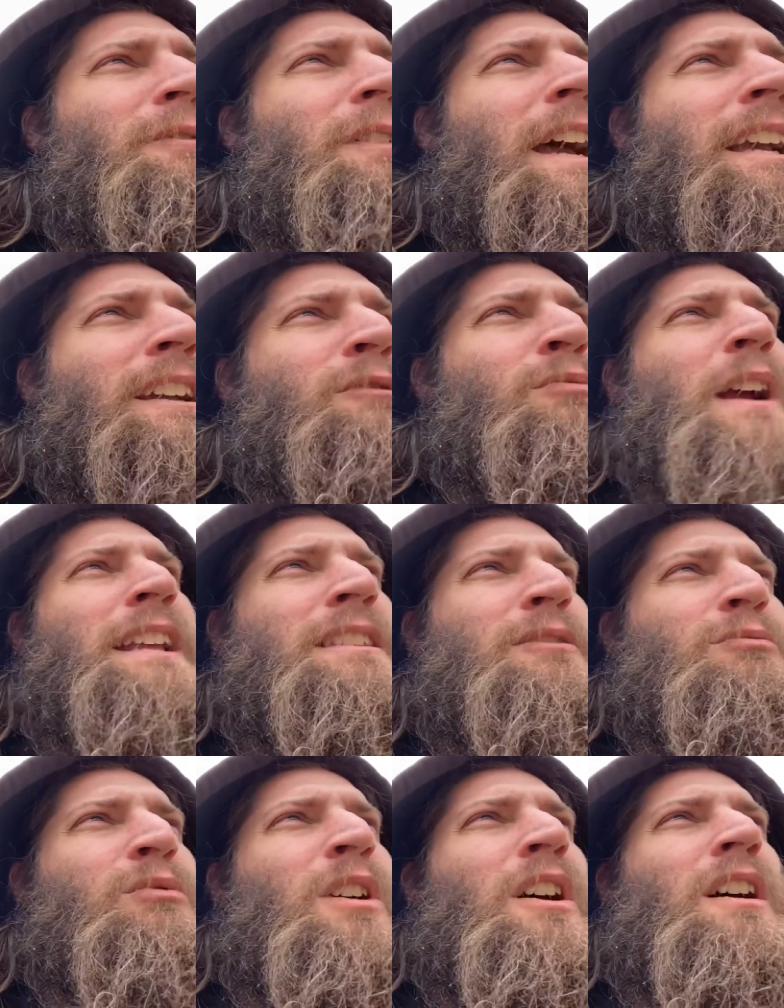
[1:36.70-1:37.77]
could right the
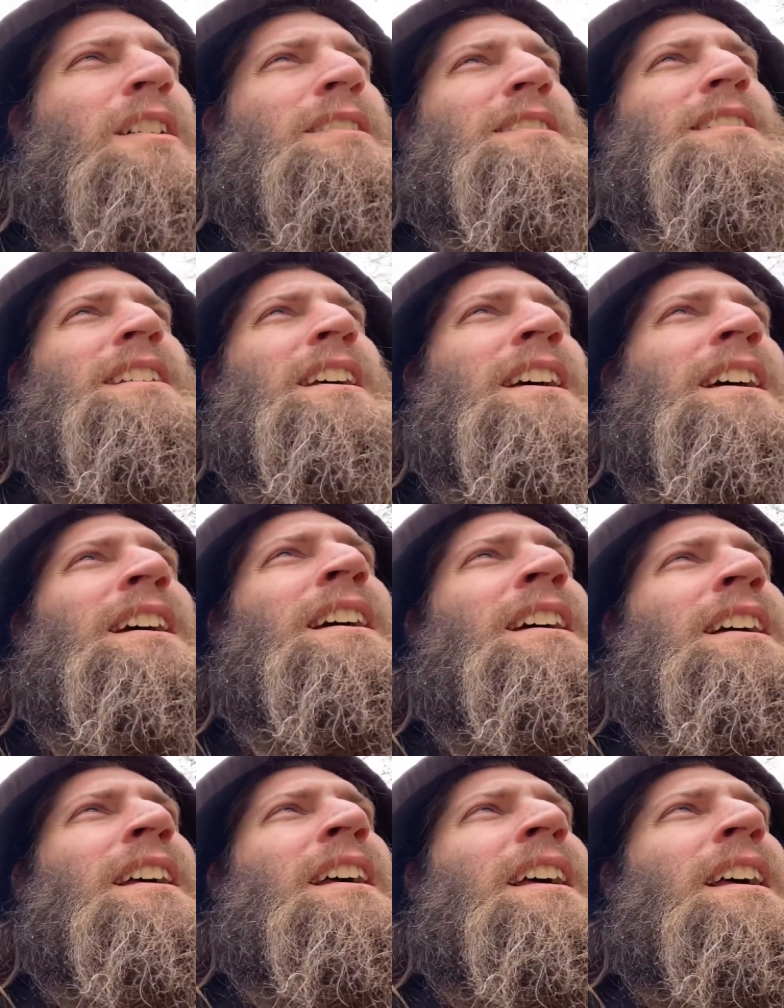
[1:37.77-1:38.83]
wrongs
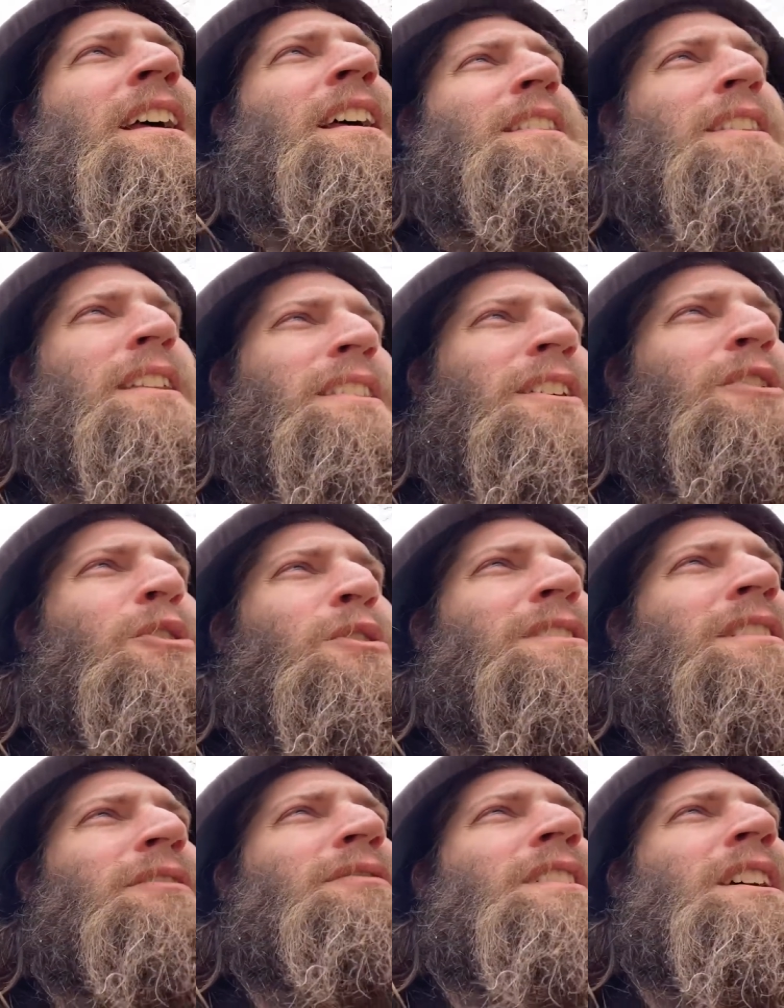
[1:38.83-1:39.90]
that the
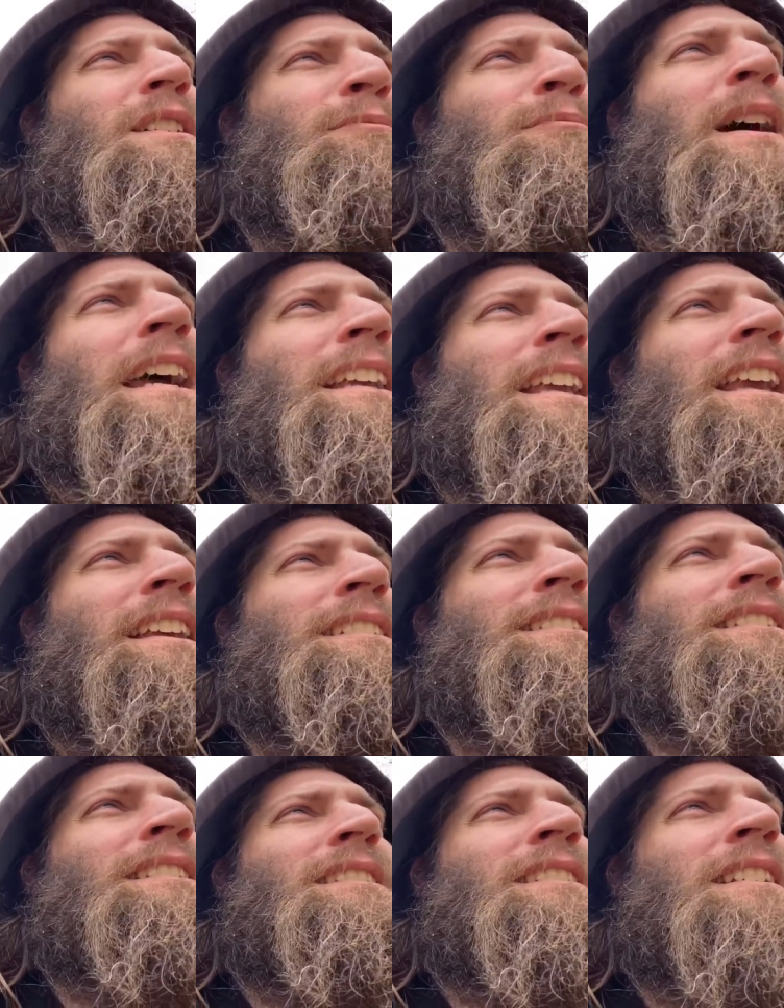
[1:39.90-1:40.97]
courts have done in my
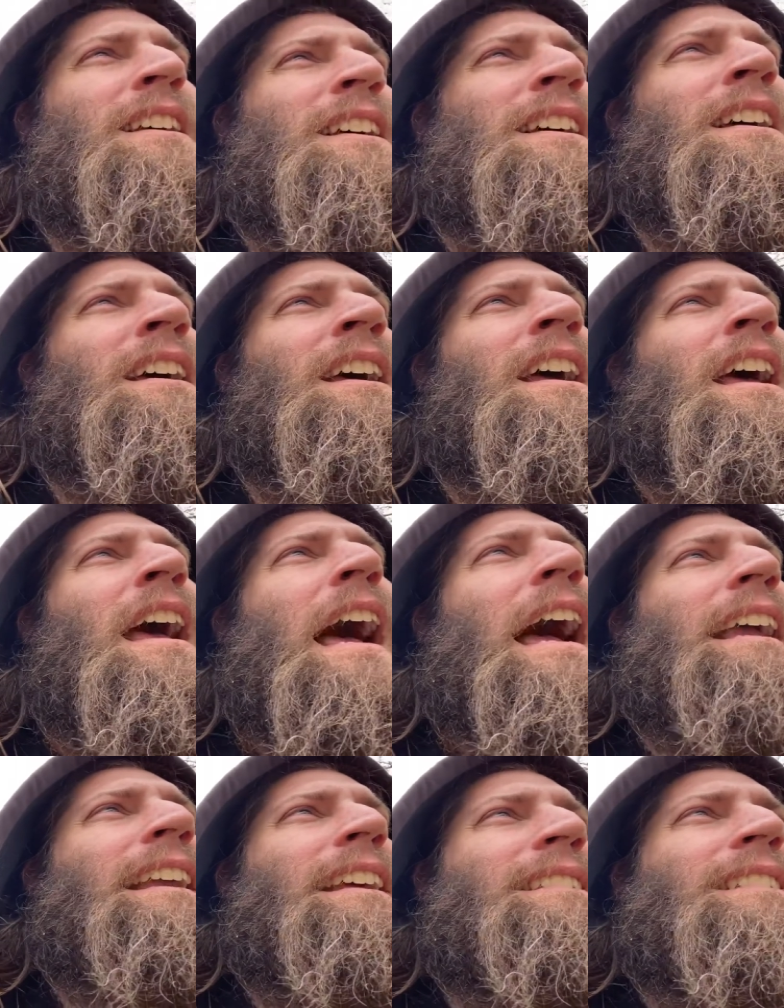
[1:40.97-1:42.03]
cases,
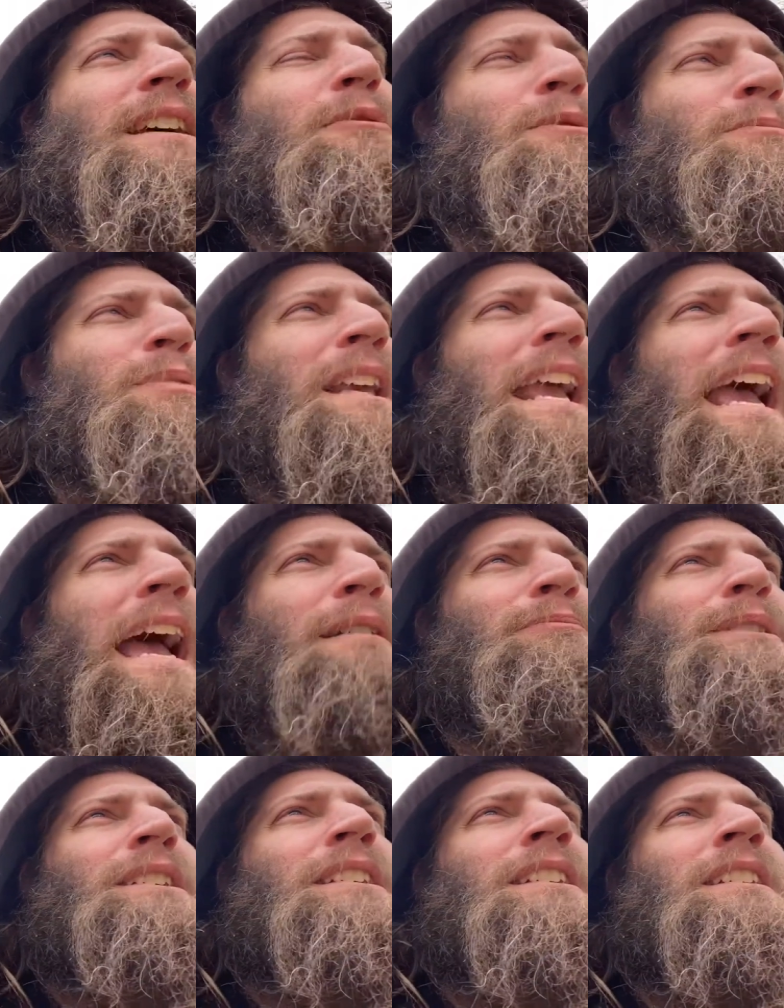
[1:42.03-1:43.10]
I guess I would be
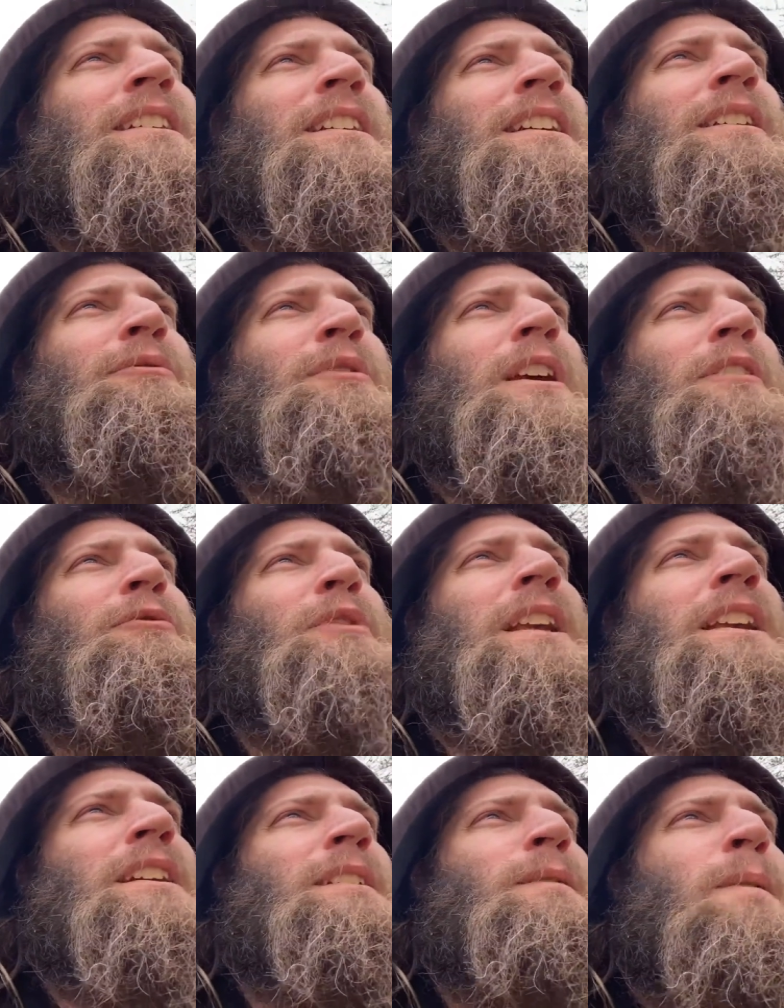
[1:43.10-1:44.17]
happy. If we
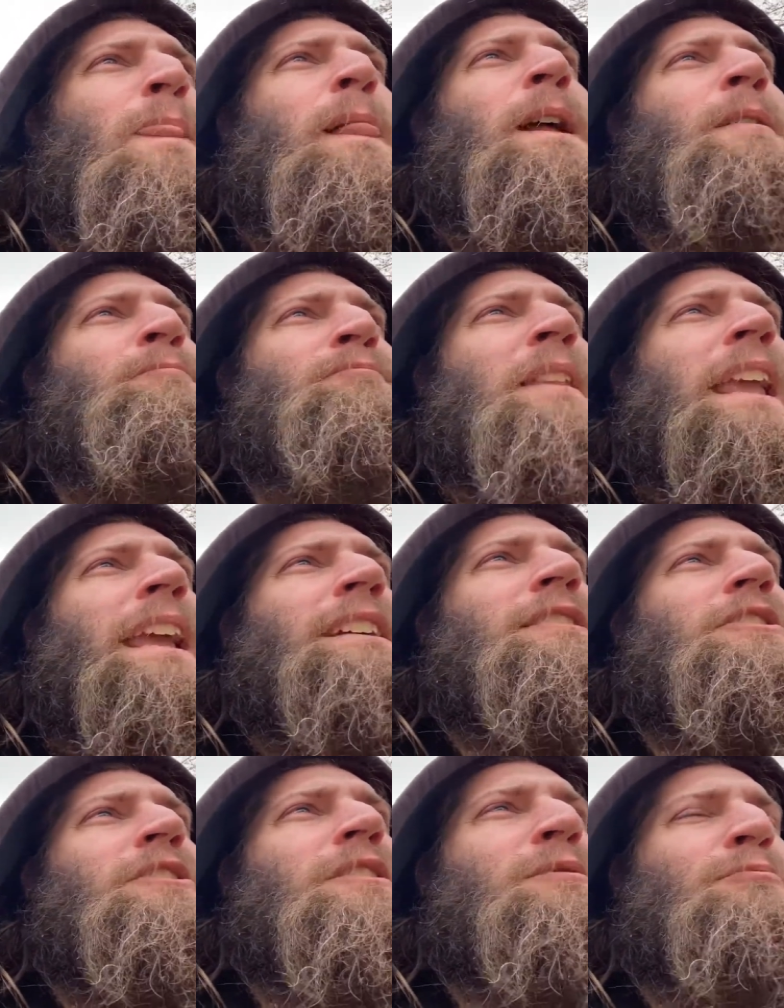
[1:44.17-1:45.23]
could
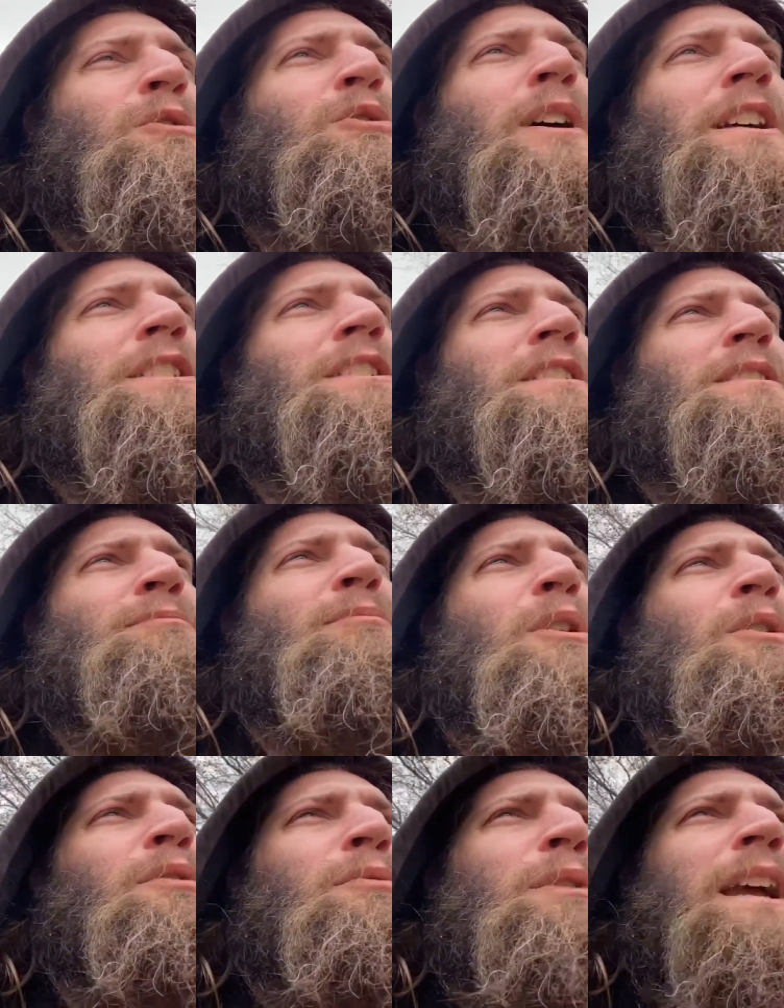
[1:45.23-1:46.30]
answer some questions
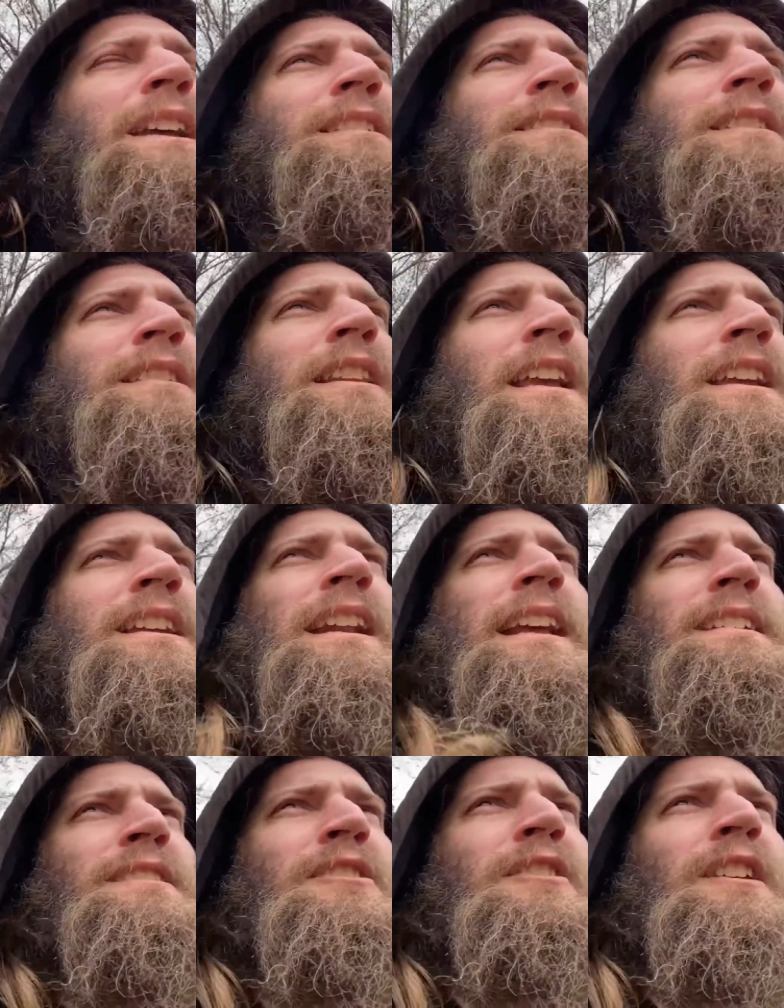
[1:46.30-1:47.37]
both ways and they could
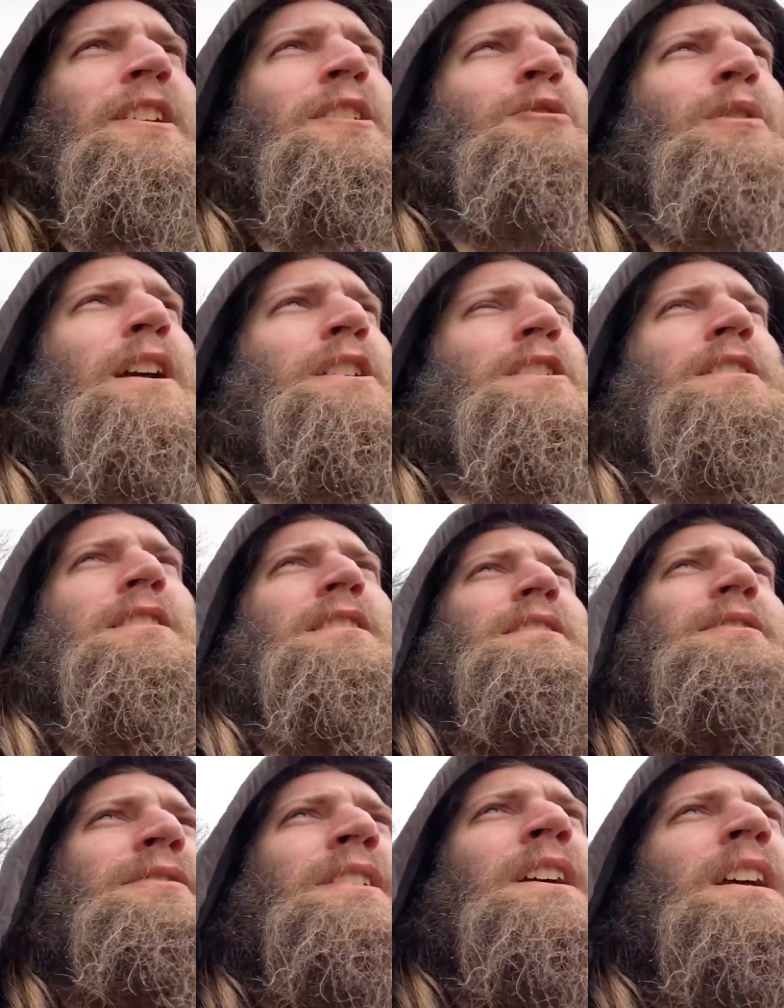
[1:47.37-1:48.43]
answer their questions
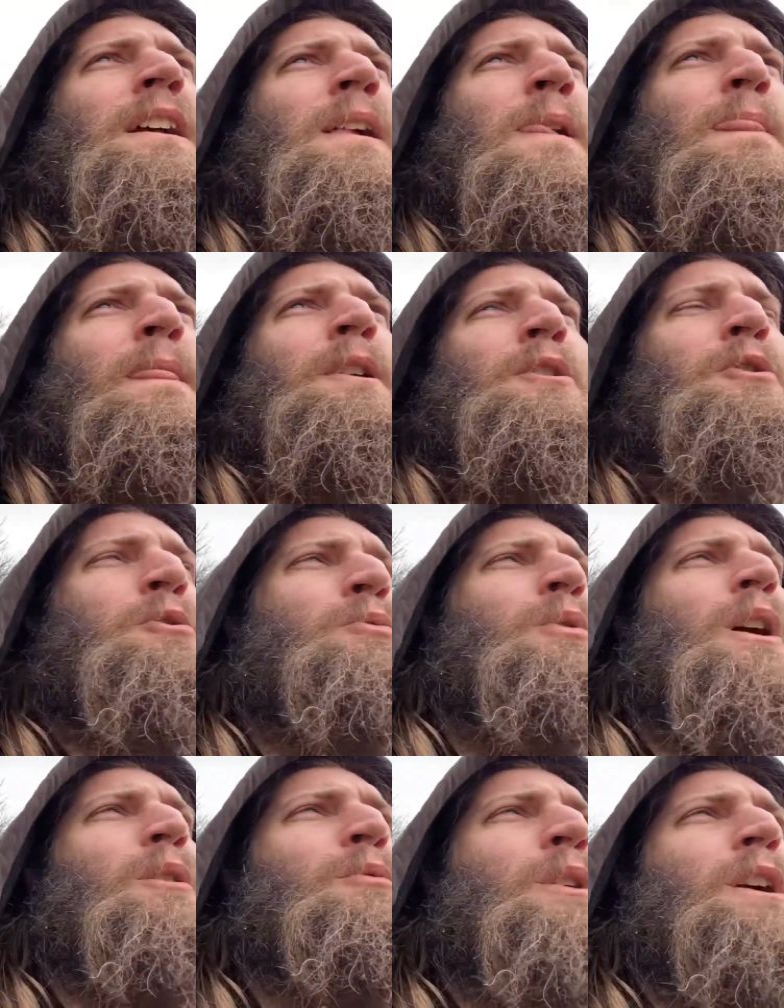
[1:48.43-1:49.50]
of who,
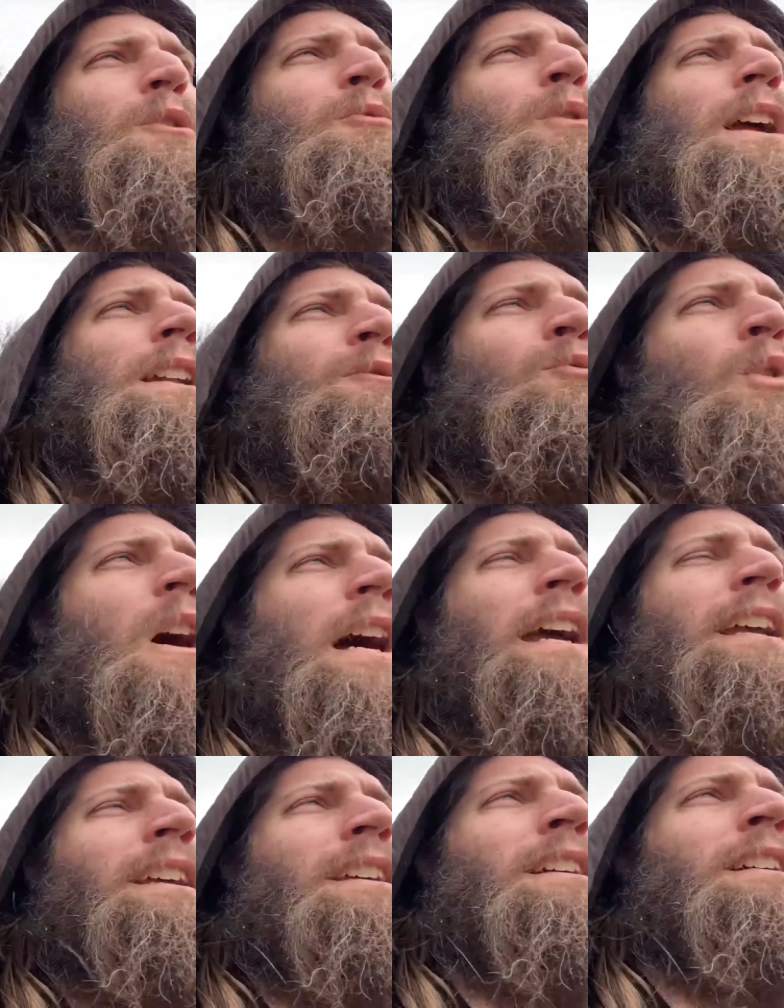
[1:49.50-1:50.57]
what, where, when, why,